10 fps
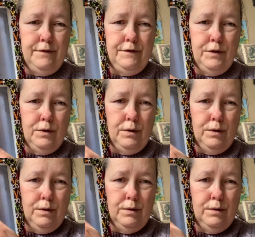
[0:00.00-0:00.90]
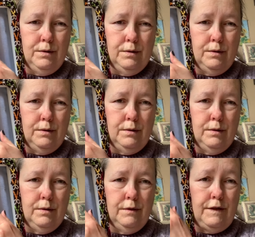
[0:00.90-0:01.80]
for
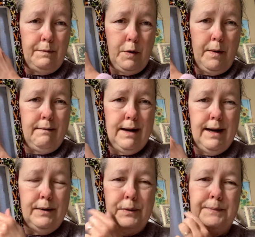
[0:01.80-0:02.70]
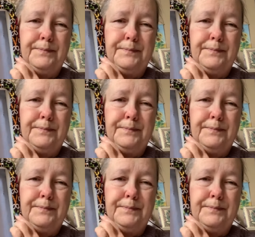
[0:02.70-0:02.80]
February now.